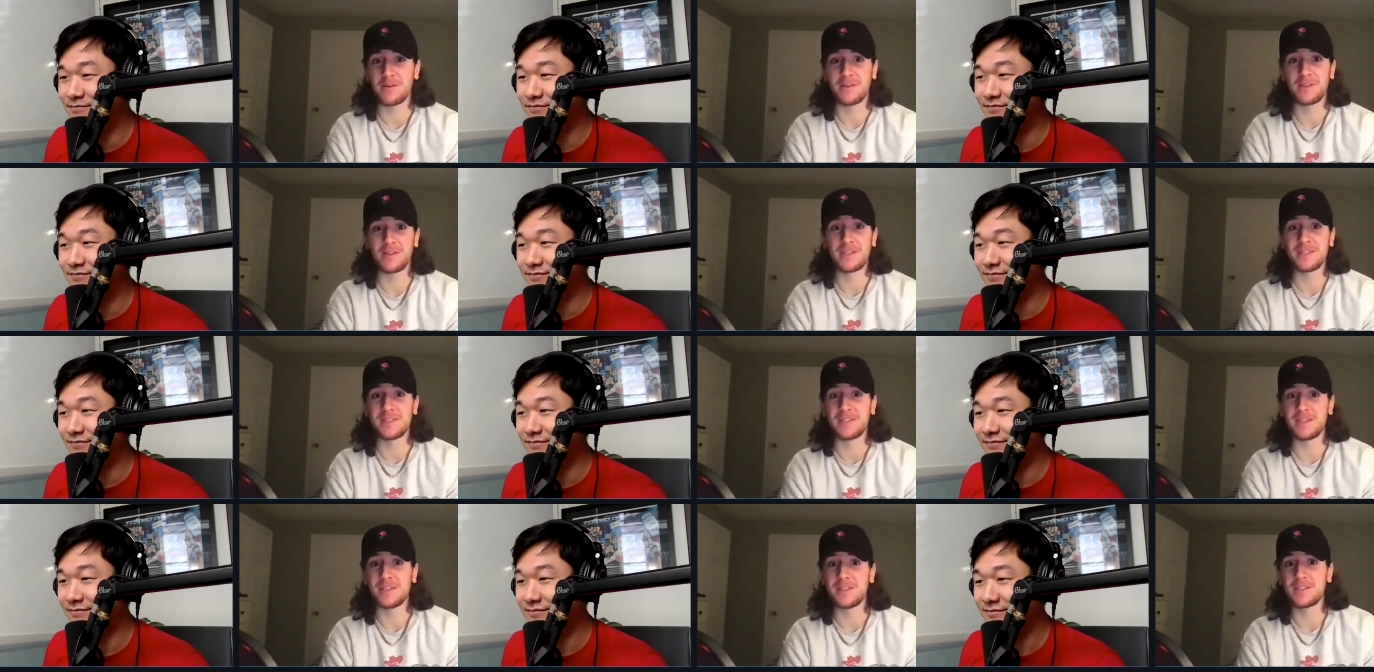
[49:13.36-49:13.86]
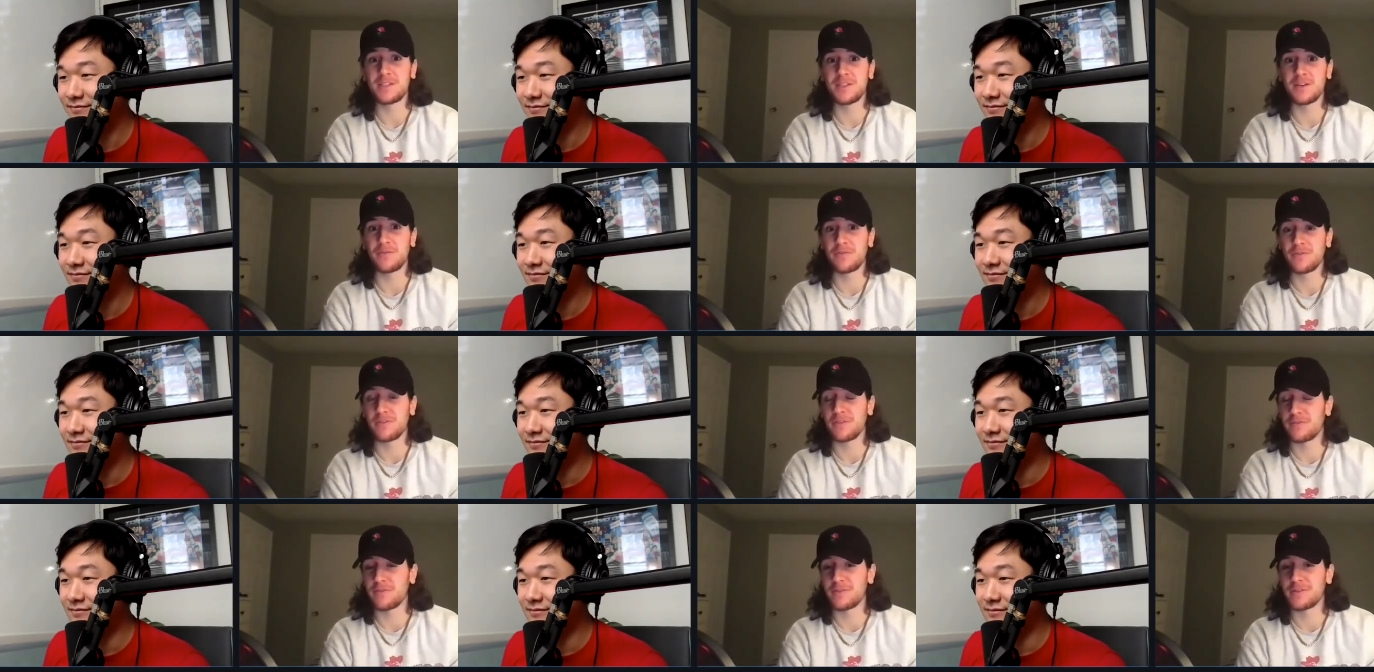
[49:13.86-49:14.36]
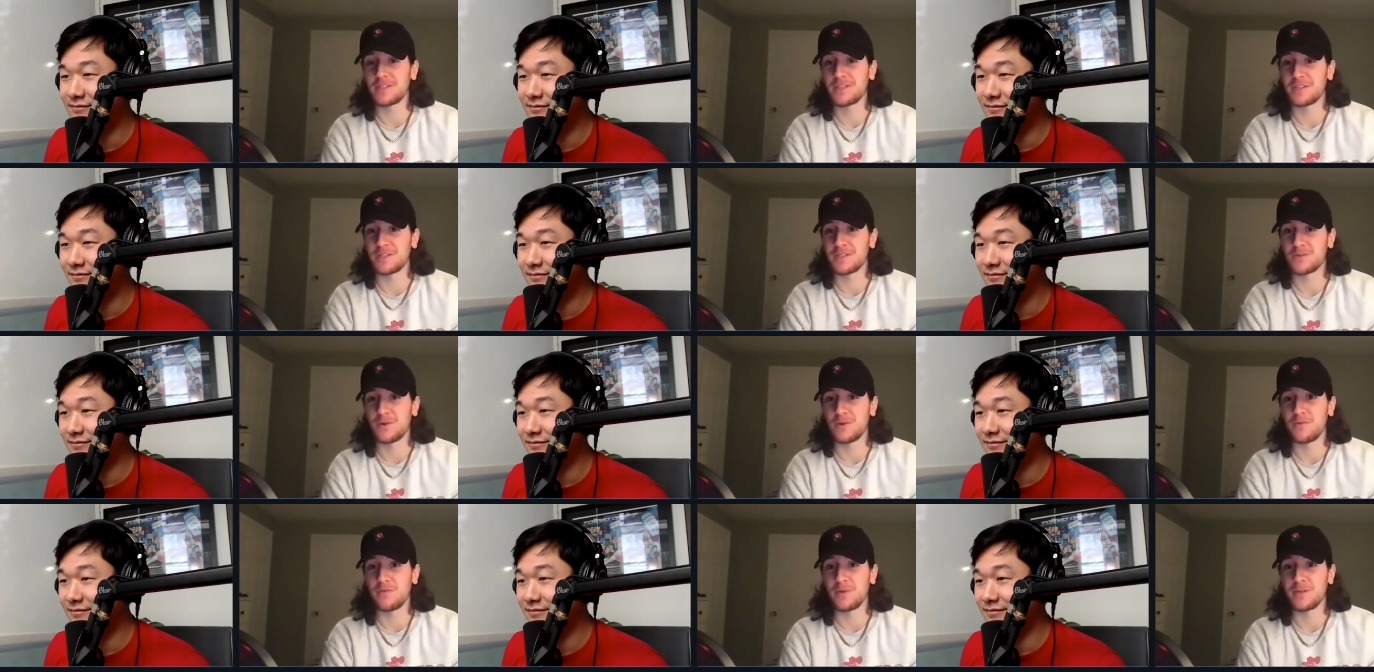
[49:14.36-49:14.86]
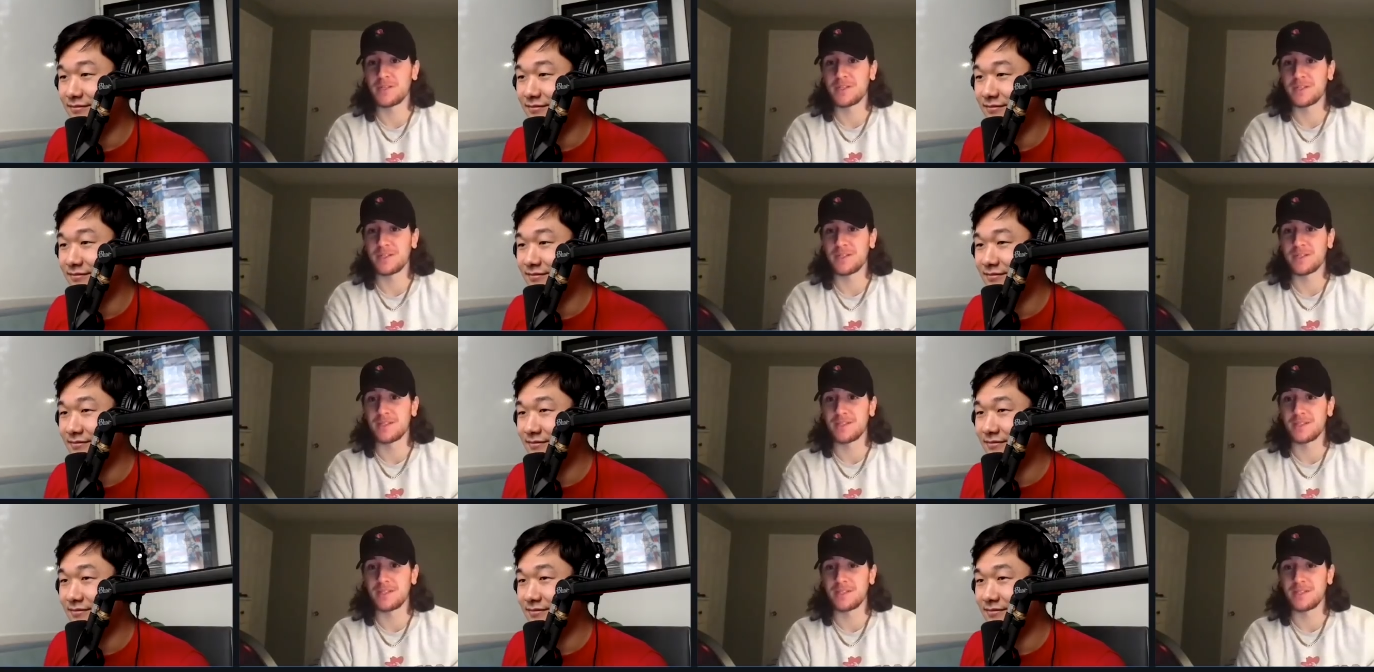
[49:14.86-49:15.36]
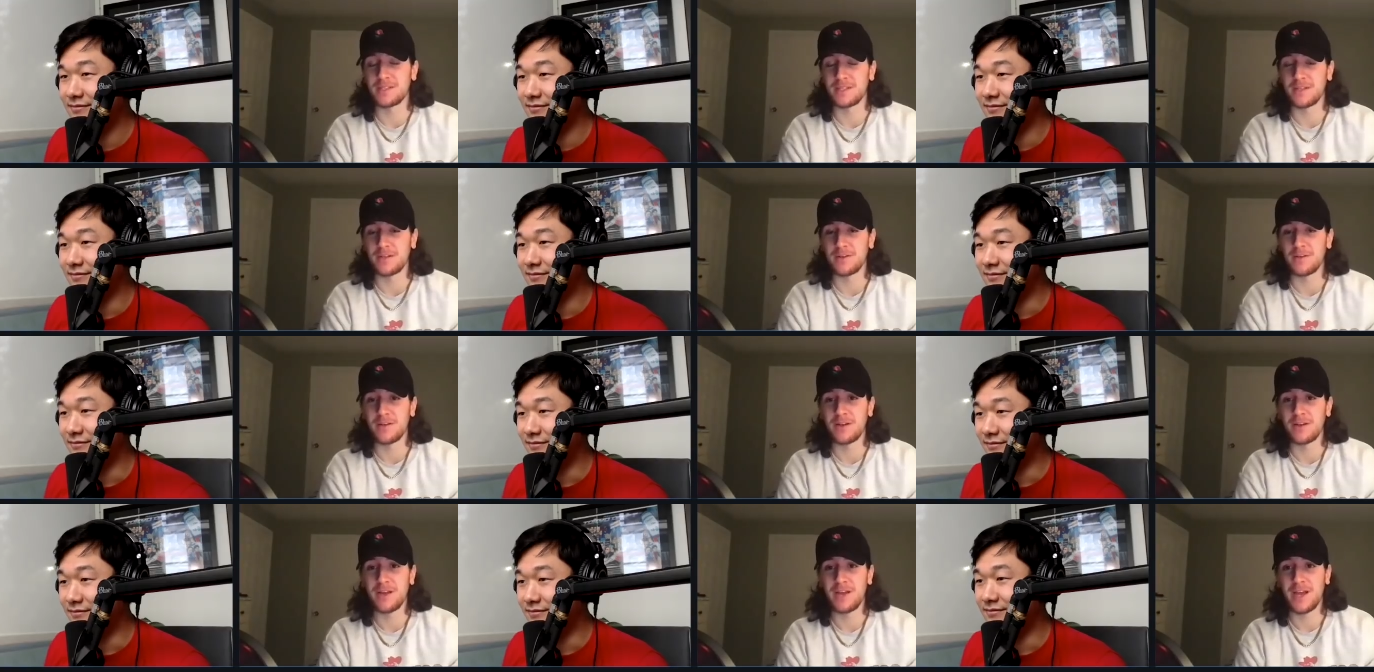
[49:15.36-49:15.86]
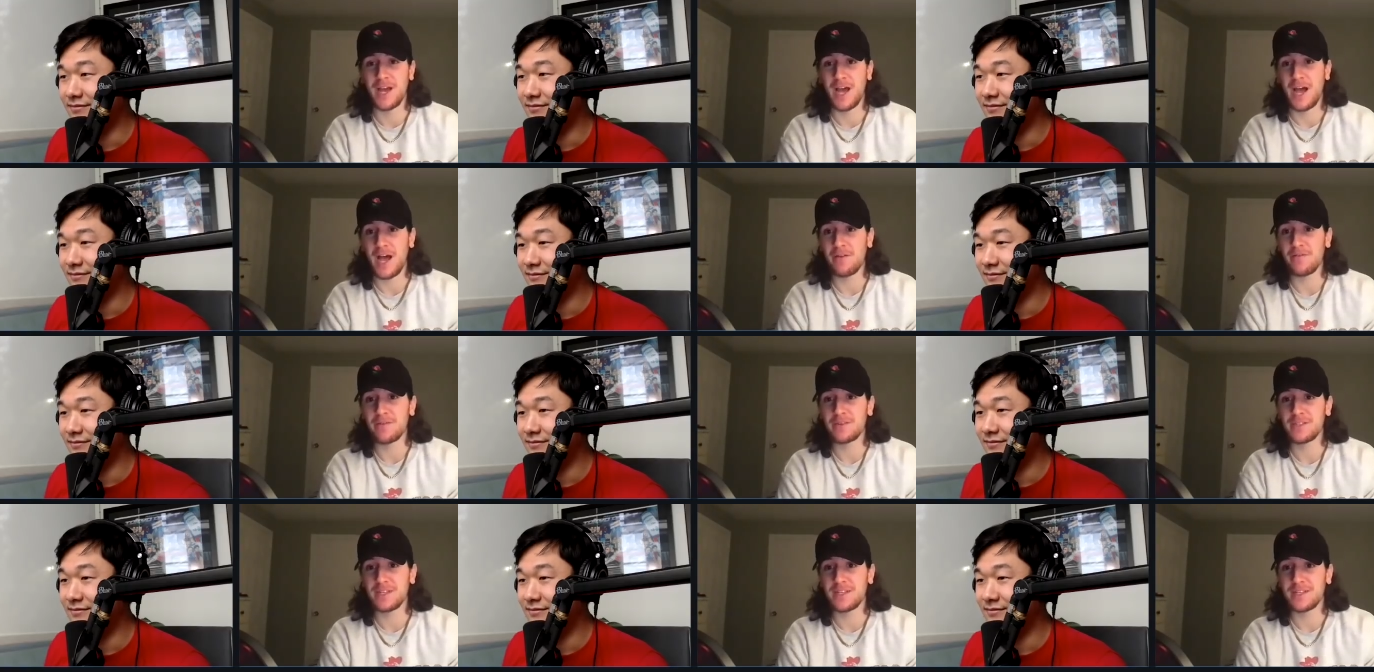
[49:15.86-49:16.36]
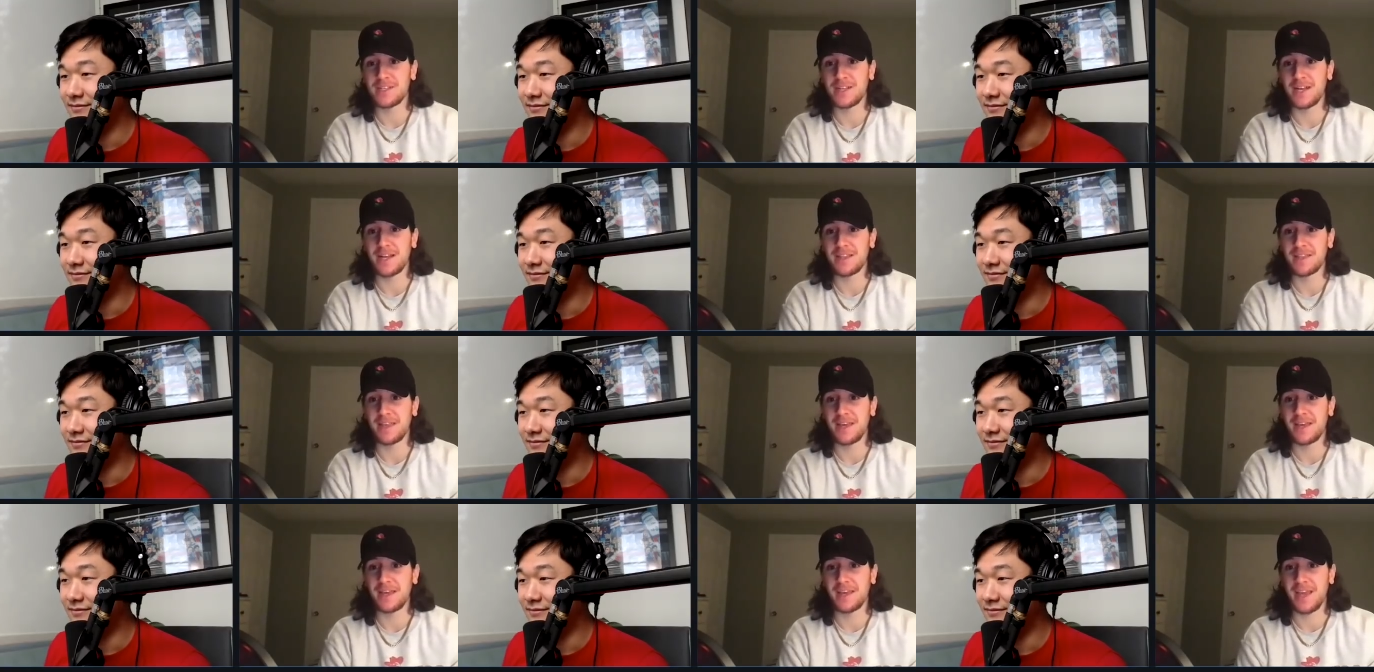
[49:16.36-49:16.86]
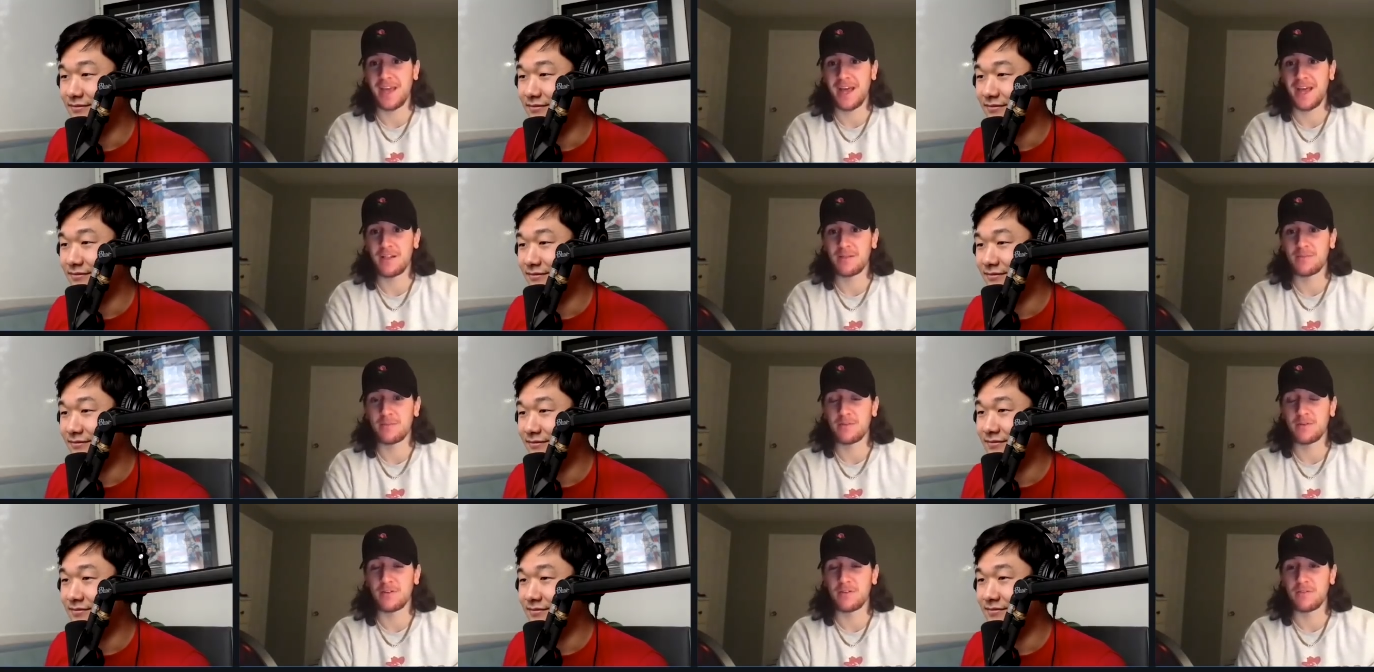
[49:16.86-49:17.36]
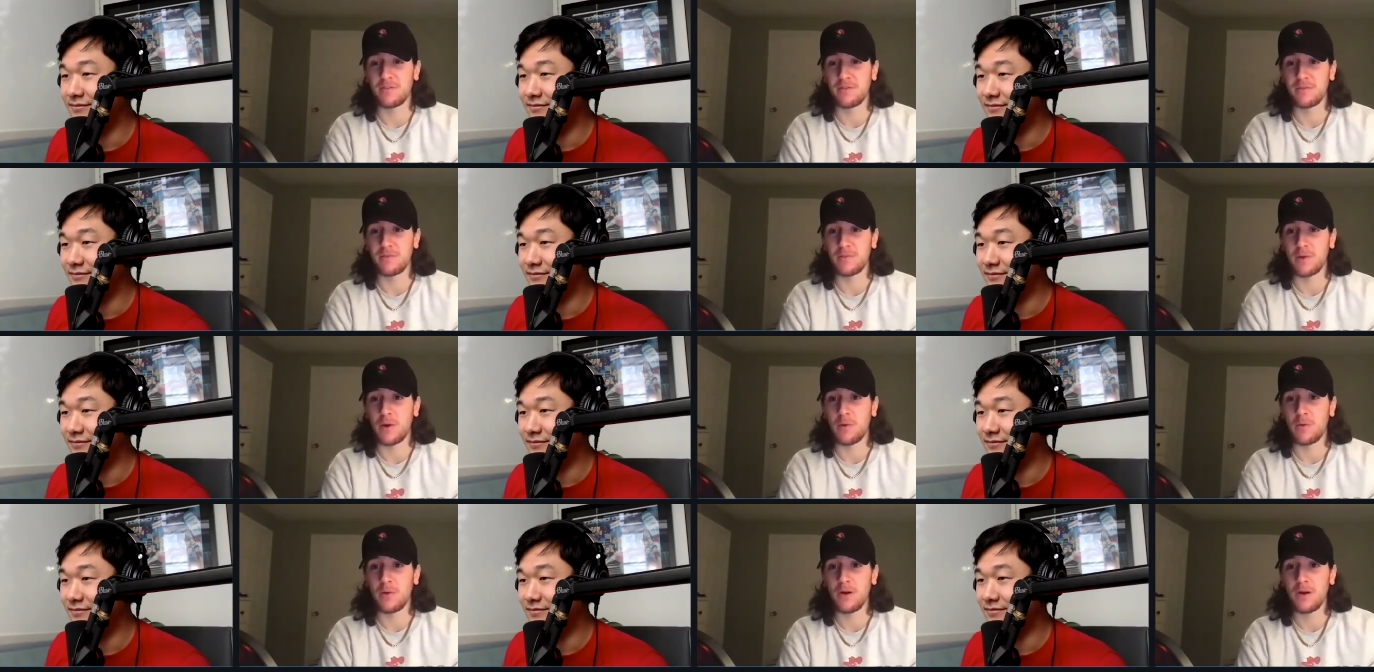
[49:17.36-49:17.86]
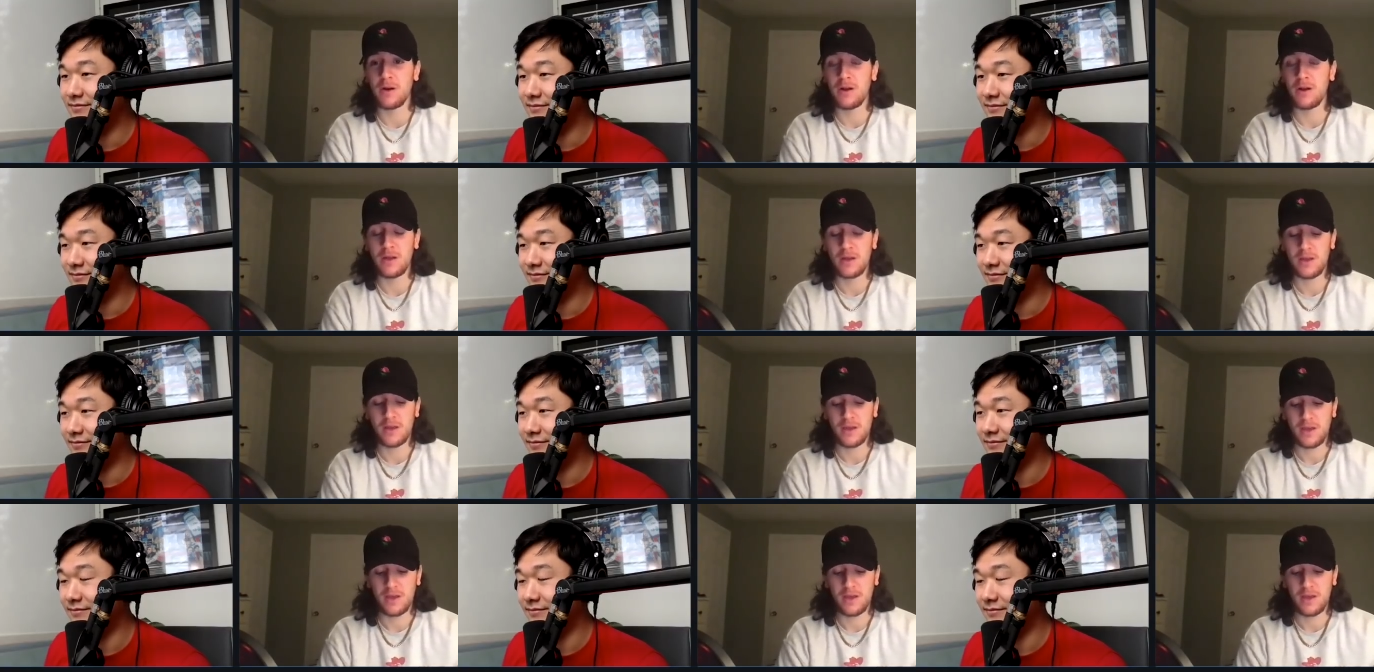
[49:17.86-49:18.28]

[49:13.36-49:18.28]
Speaker 1: at least did so for the first like 12 weeks of the season. So obviously, he's not that caliber of thrower.